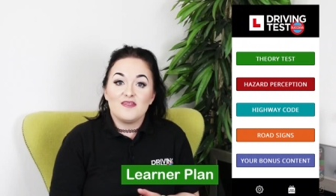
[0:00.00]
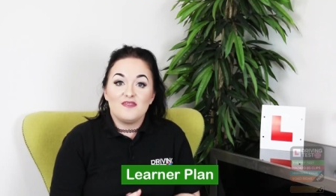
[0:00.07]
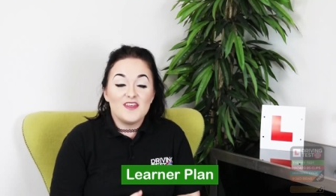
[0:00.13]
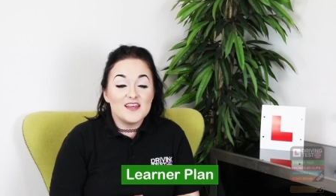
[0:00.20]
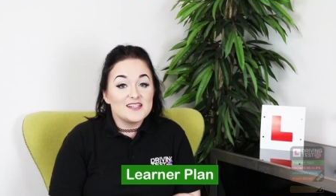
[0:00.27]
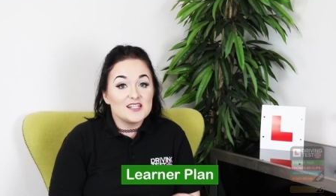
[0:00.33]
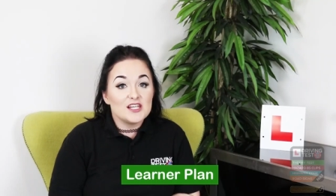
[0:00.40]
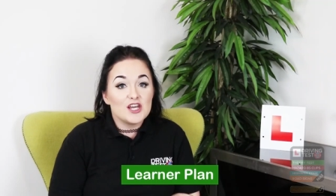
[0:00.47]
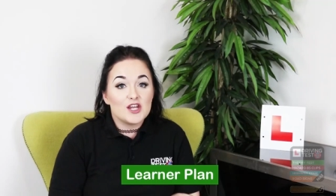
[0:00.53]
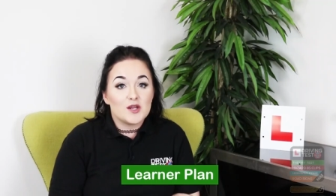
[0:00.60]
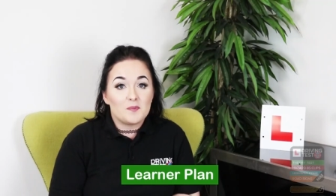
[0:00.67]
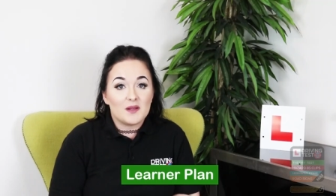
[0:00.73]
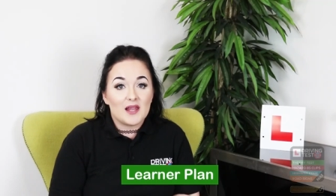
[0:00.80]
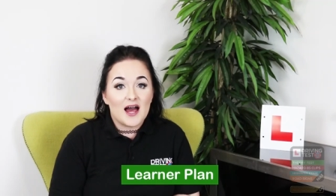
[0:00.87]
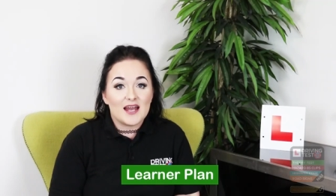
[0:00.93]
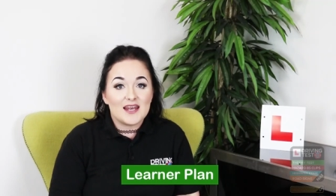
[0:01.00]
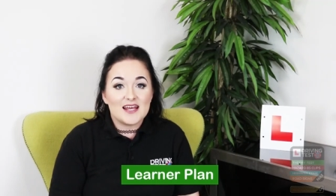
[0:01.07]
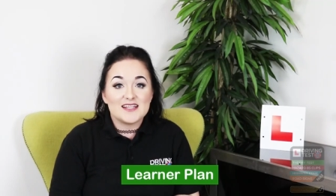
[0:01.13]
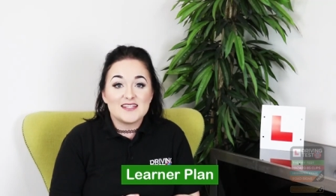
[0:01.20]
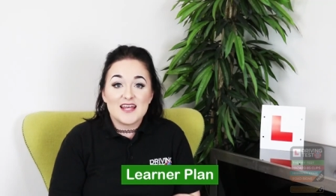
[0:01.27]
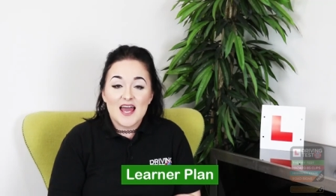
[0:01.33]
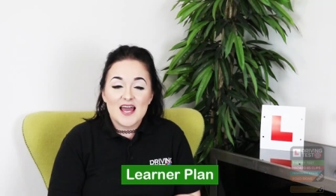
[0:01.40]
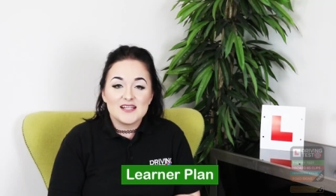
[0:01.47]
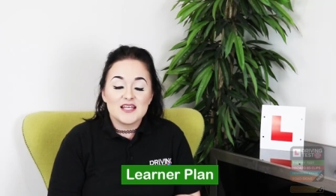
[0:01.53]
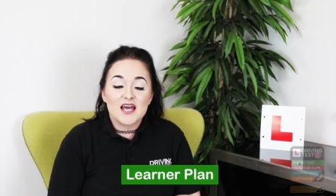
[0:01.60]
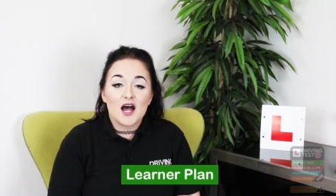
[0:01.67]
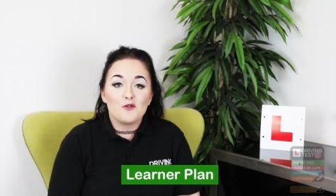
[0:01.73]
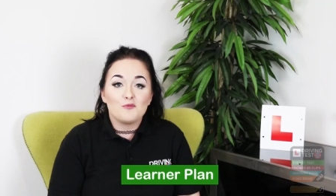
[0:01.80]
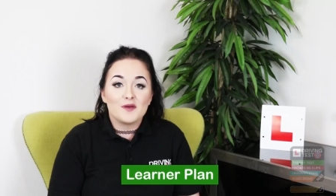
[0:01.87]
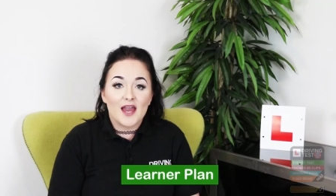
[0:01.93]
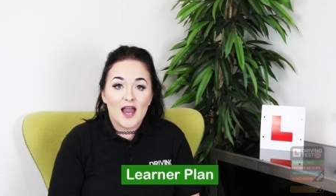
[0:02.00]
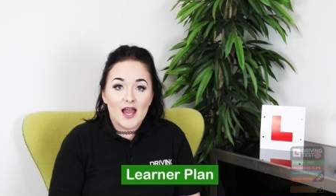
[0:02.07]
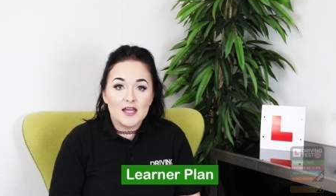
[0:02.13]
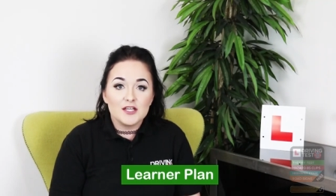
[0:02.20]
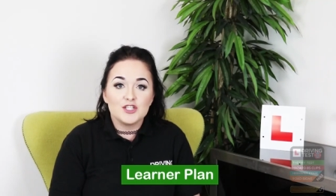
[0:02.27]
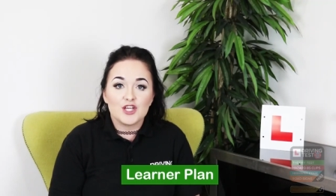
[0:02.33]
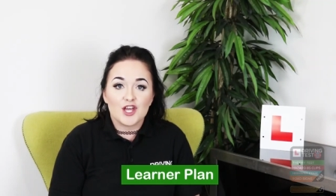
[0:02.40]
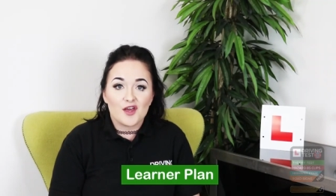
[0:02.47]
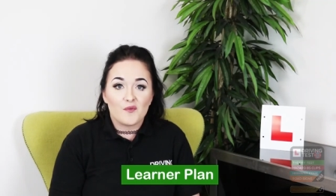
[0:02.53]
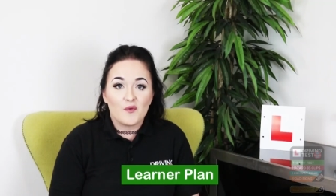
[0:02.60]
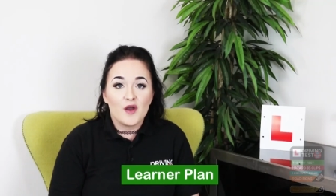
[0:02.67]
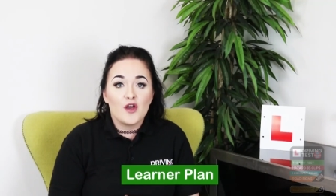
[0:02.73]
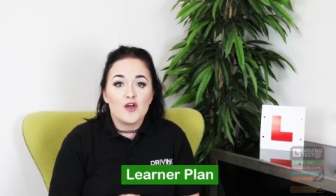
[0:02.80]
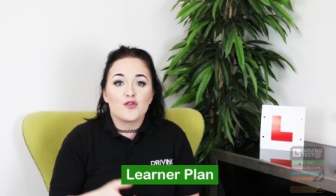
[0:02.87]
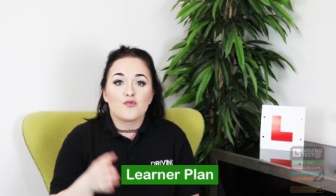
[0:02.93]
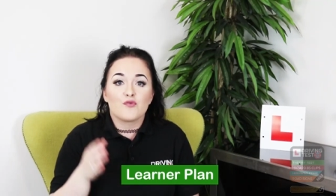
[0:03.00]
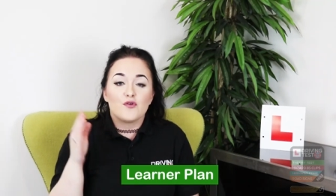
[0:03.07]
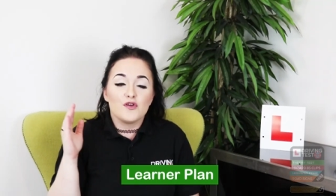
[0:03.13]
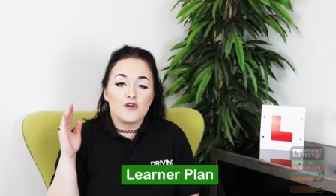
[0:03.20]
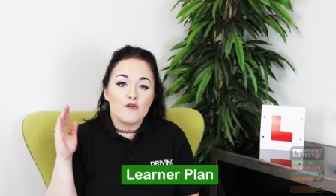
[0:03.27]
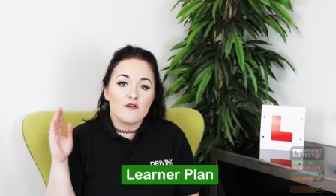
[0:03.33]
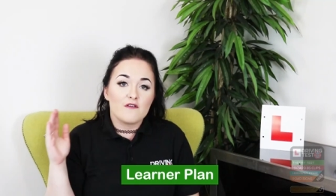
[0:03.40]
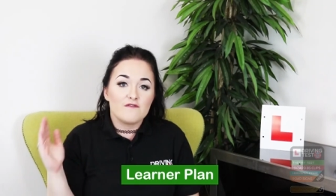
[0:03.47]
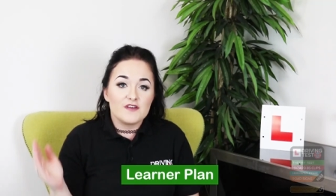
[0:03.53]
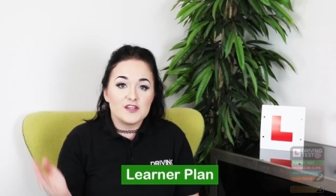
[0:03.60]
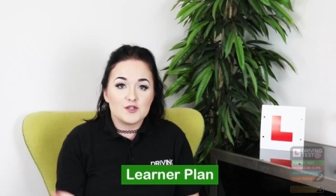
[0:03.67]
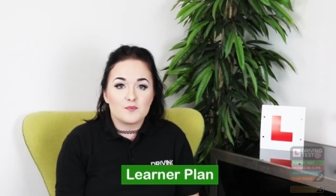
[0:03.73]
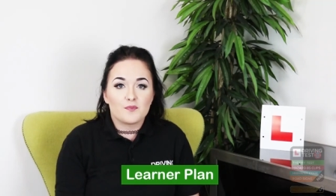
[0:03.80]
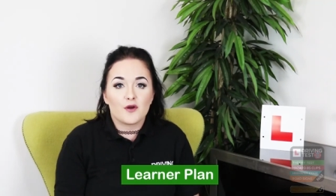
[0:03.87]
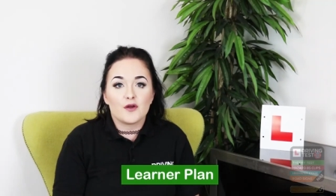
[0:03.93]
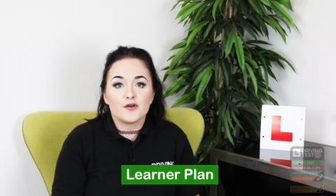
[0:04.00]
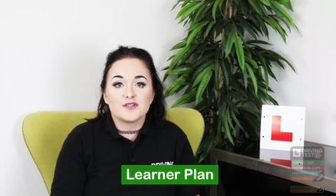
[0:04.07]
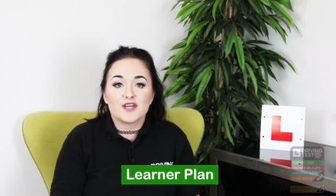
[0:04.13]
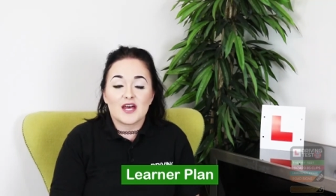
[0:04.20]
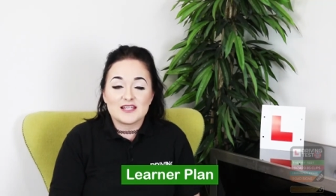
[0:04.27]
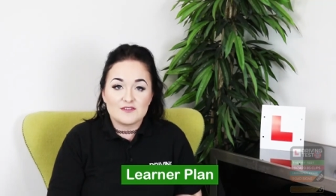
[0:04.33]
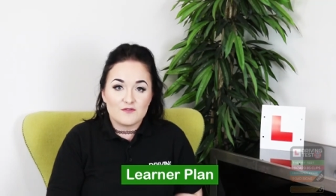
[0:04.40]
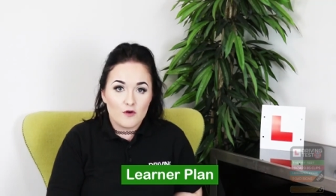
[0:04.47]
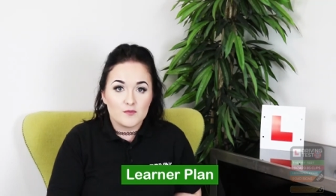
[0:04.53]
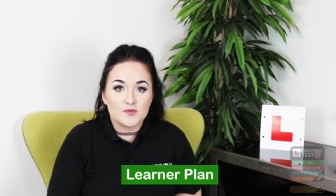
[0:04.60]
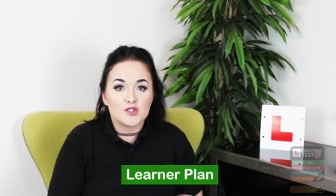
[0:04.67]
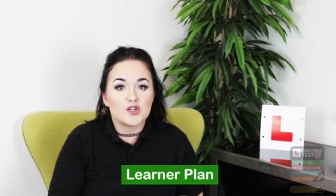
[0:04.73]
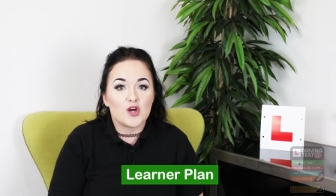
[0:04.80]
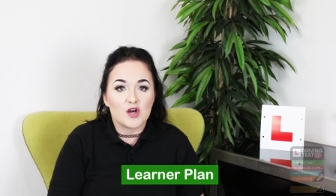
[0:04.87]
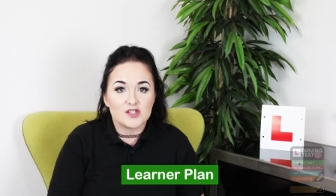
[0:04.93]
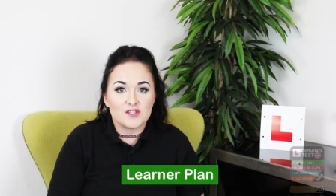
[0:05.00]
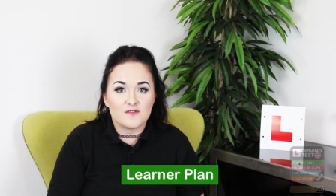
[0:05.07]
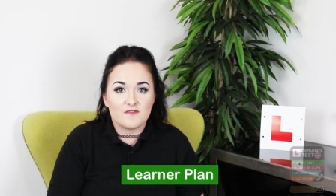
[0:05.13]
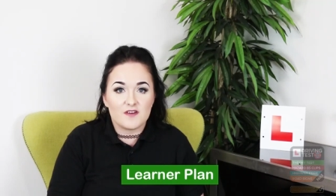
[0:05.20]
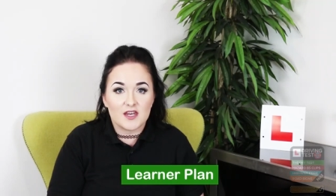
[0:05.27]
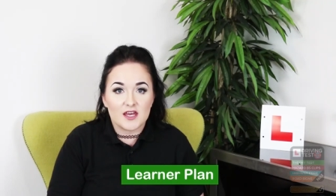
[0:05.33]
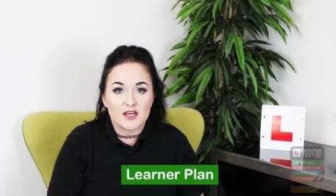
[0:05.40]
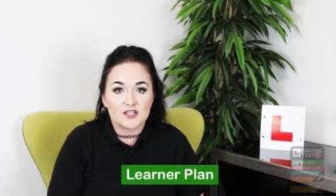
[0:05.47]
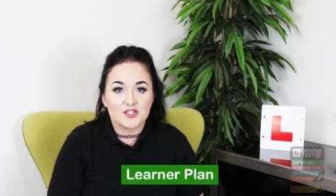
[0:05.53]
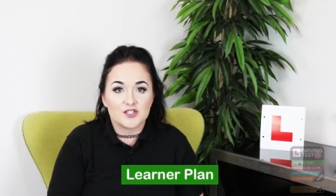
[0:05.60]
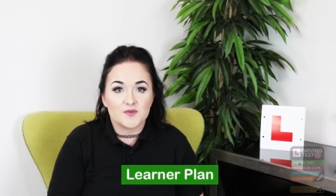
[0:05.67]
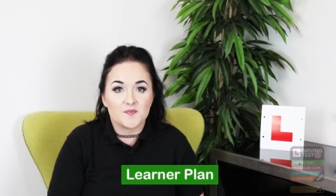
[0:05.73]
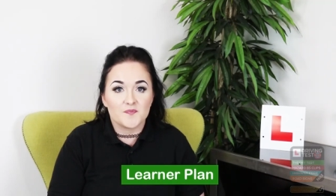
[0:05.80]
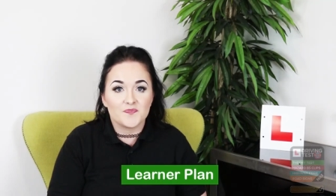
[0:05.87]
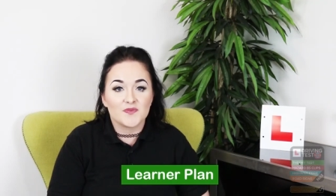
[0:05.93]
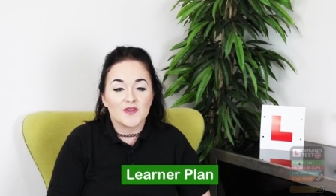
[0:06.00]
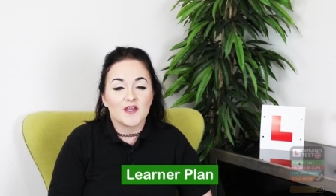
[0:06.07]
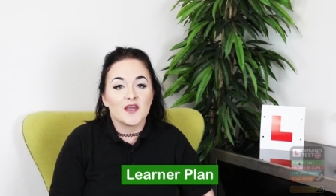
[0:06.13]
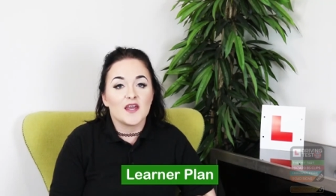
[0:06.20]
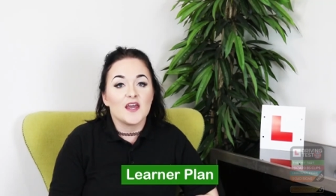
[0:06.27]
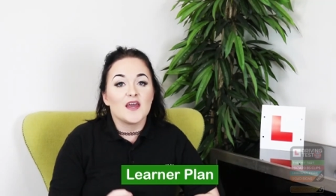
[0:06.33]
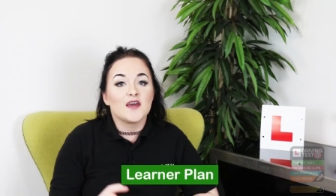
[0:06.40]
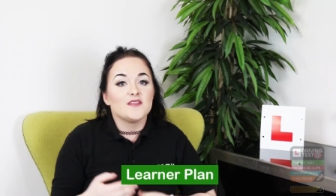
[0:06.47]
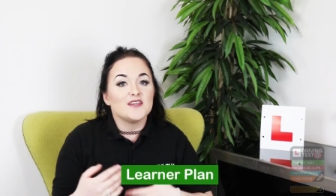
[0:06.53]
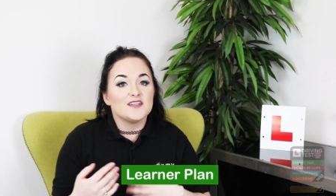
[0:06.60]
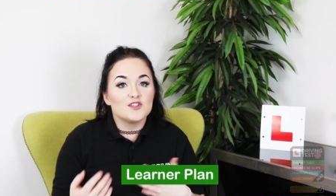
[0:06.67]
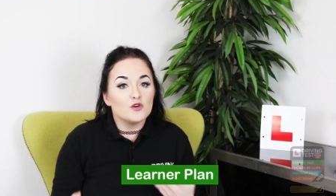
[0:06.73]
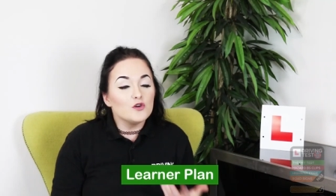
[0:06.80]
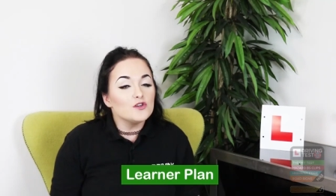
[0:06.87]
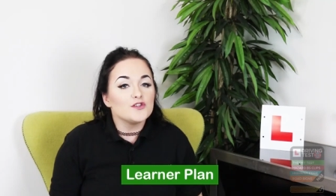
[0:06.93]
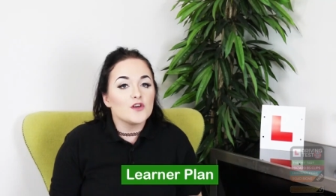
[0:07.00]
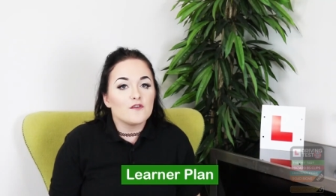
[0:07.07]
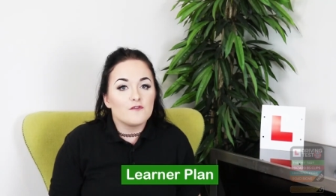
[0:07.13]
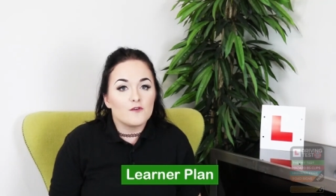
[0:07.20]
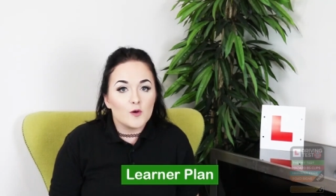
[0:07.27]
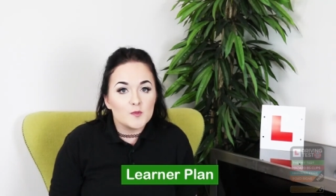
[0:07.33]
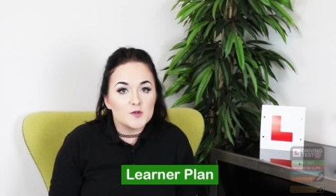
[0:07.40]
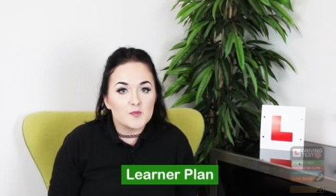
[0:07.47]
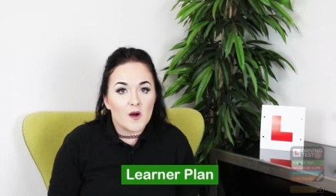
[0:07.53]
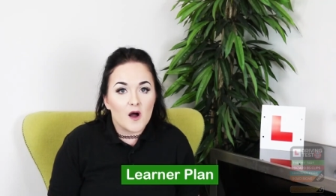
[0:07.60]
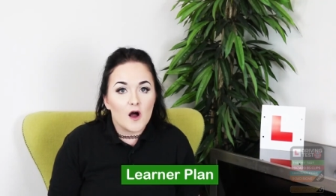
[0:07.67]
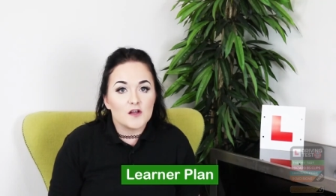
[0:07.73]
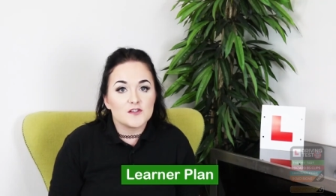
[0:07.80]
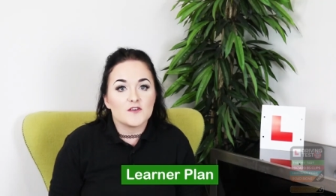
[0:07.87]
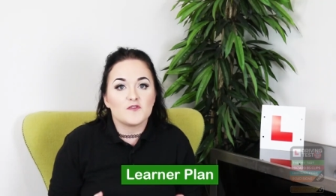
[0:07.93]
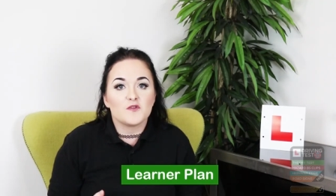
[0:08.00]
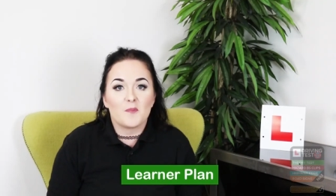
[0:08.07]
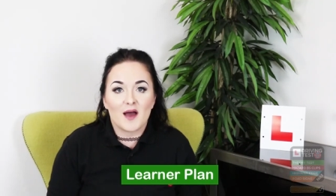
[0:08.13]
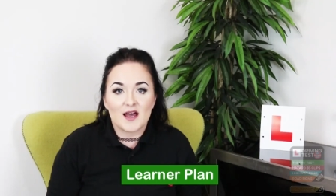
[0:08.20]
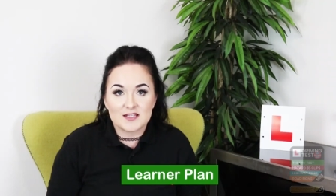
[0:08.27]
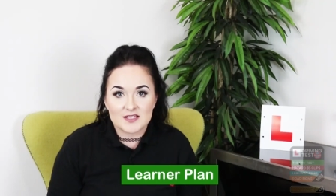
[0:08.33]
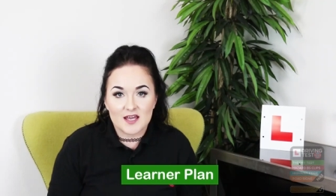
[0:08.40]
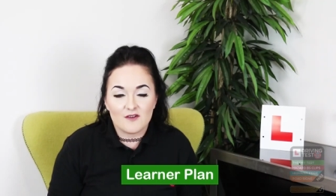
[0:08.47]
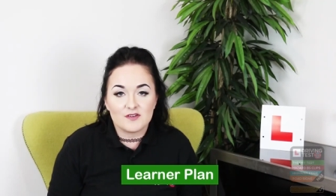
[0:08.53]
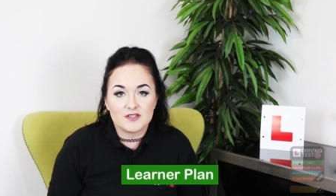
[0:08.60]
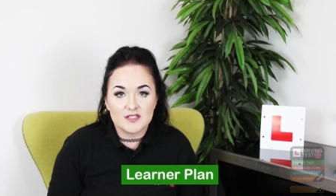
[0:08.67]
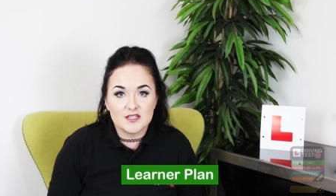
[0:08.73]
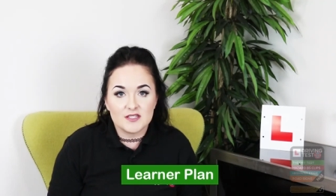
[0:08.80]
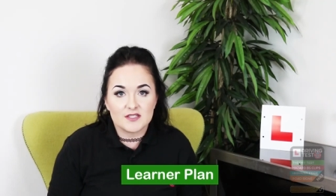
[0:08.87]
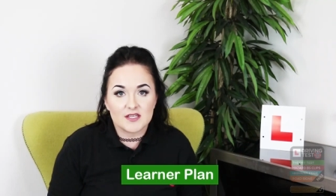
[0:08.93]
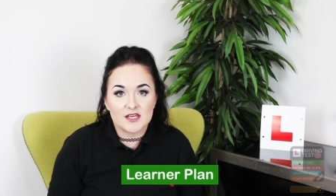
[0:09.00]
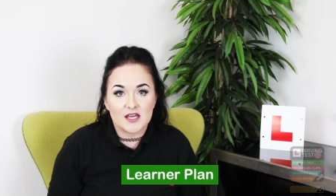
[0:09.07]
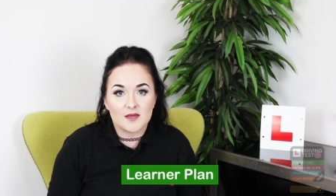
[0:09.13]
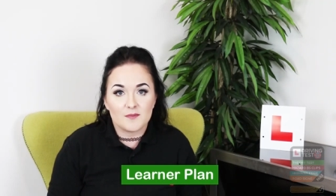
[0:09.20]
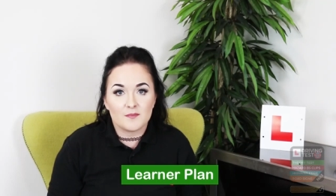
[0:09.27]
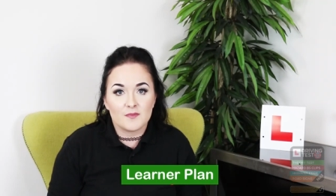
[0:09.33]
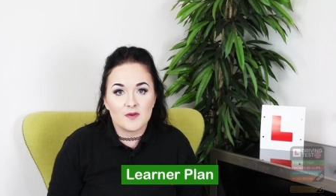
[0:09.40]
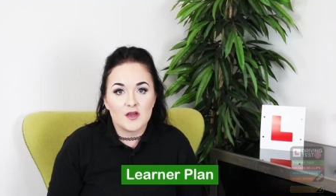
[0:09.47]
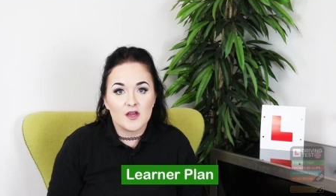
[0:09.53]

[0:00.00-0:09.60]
This learner plan is there to help guide you through your revision process from start to finish. This also forms part of the Pass Guarantee scheme.